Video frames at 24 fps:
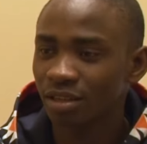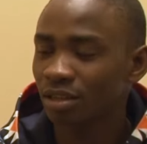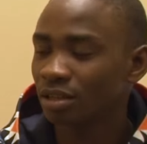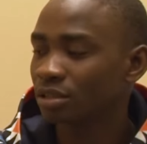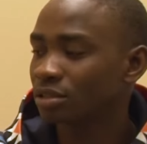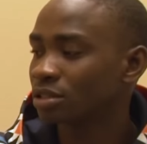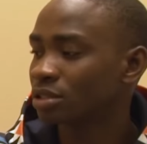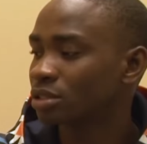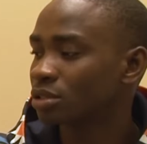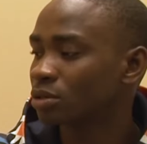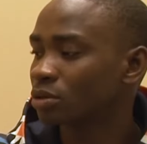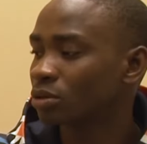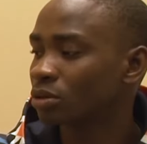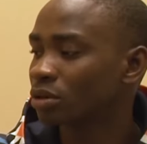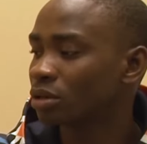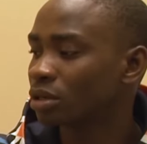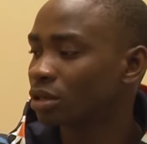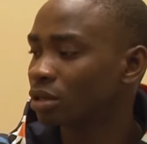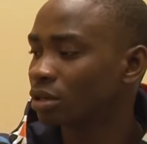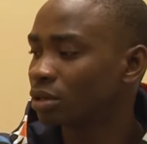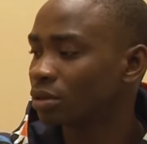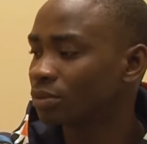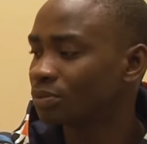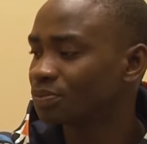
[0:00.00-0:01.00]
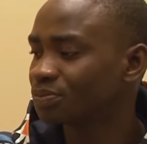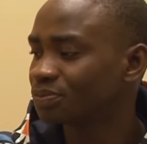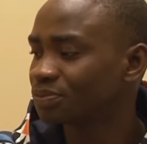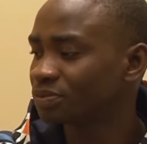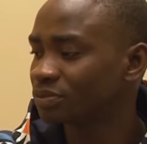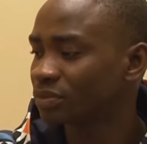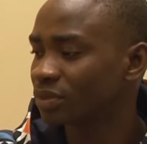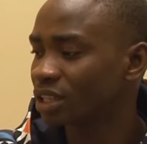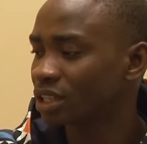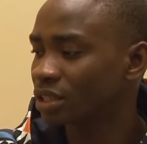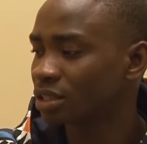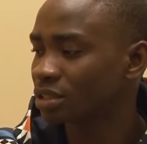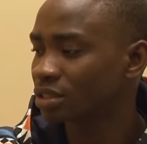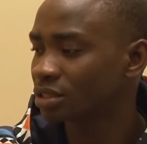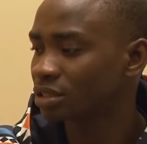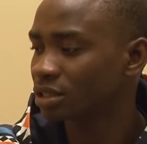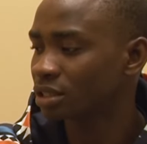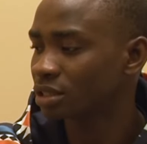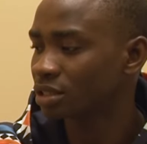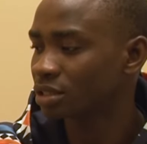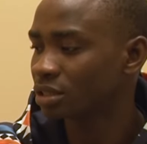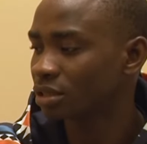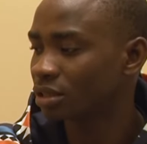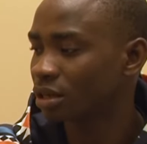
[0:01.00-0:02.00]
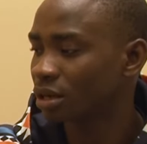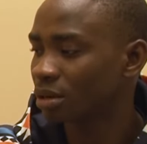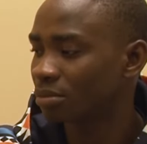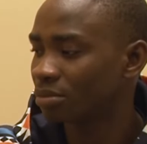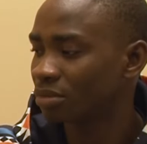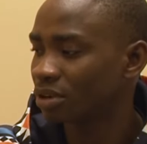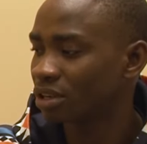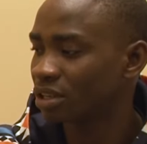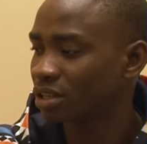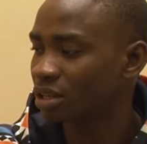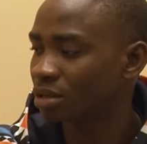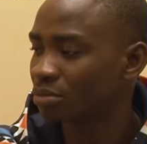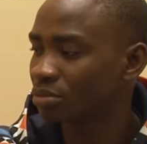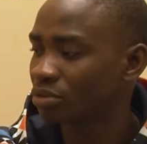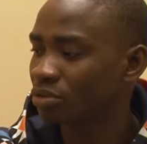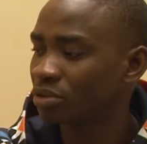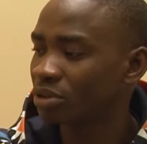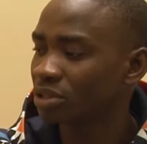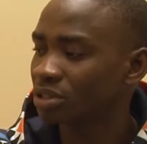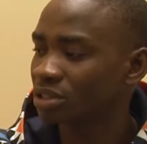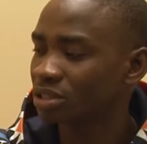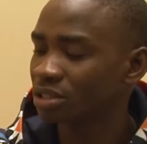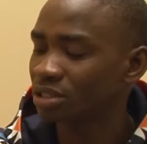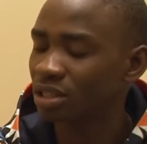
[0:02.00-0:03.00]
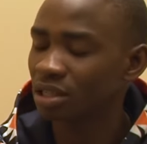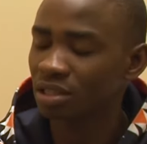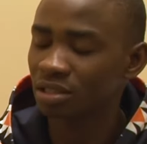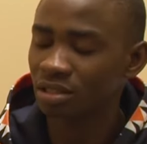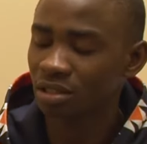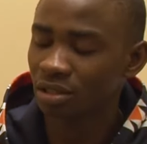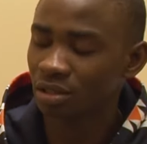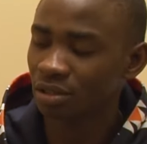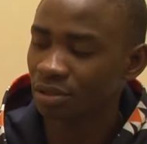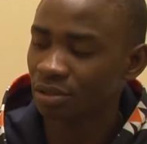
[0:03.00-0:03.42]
So there's in the book there's